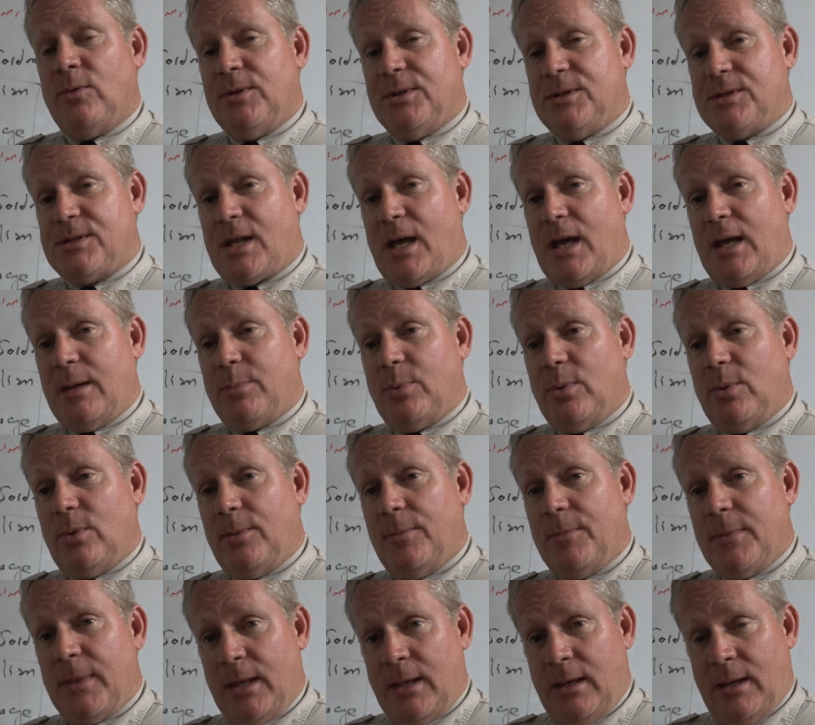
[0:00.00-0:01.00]

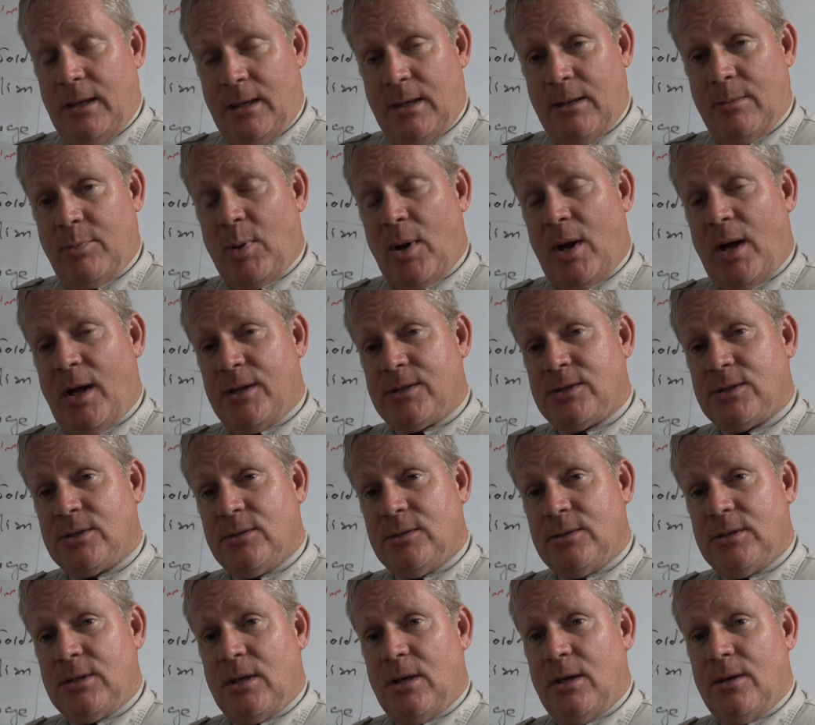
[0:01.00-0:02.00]
disciple, an apostle,
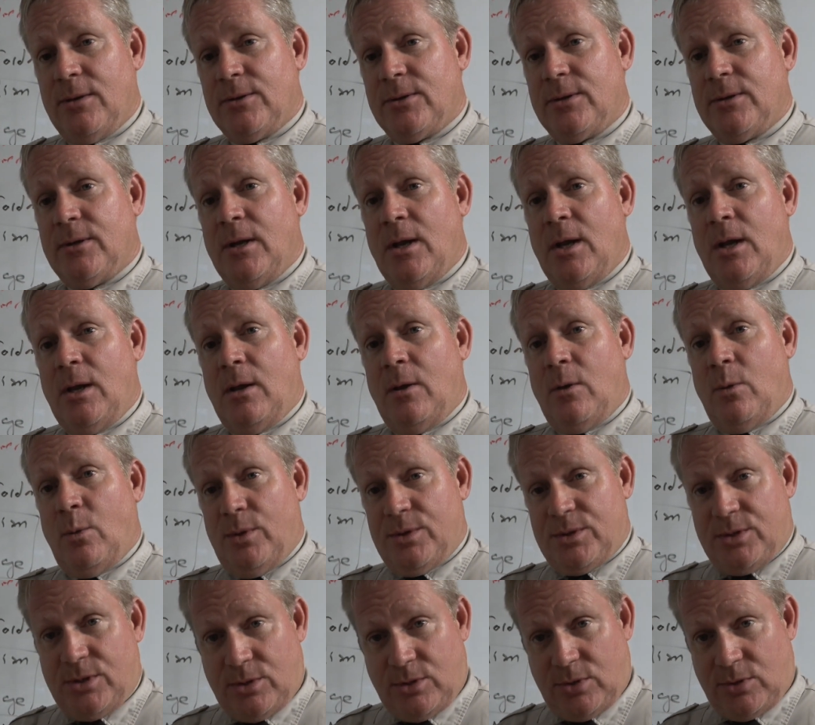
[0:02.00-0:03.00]
the other
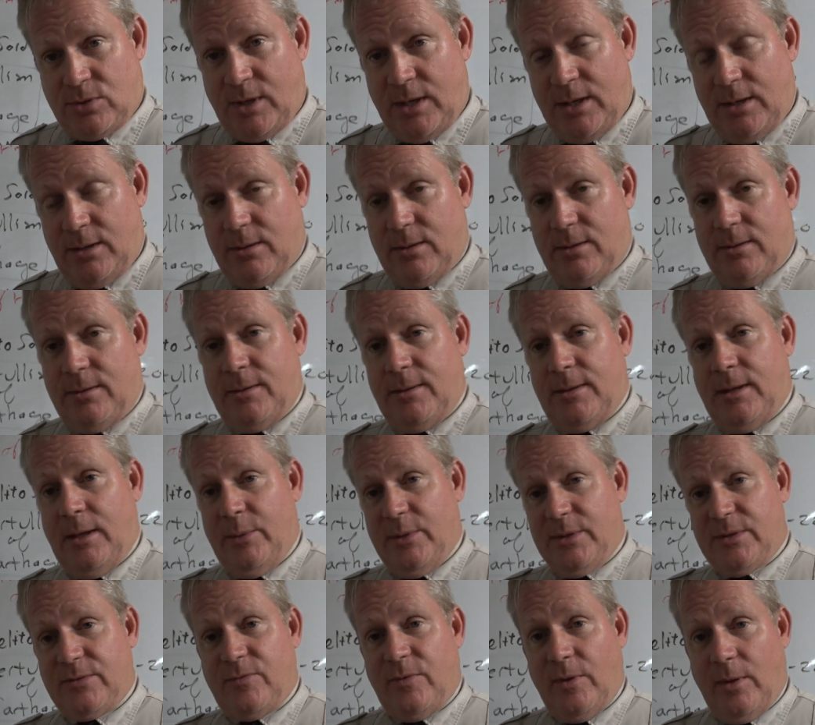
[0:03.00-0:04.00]
was a traitor and
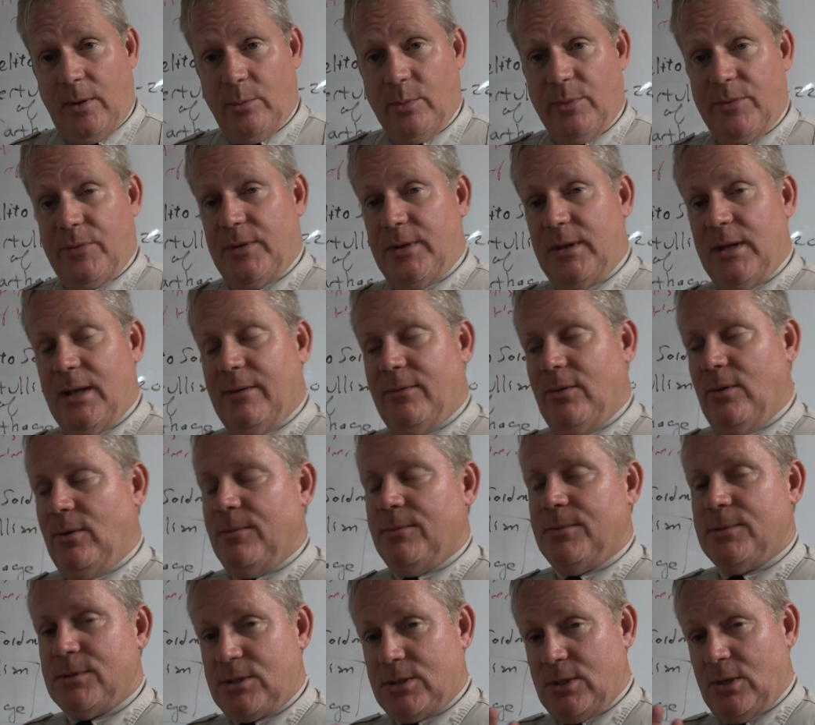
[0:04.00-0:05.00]
was filled with the devil.
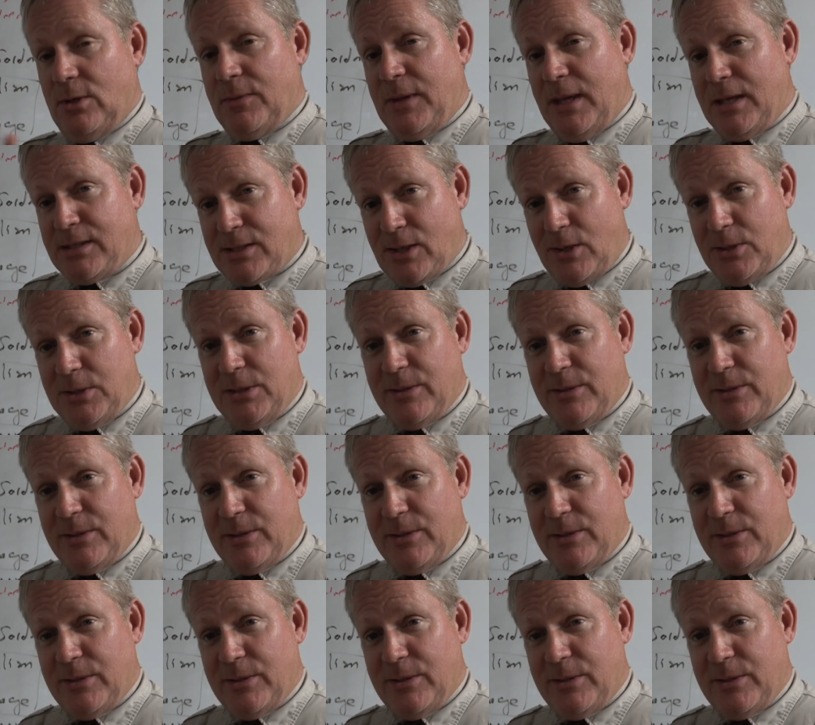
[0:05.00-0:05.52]
So that's how you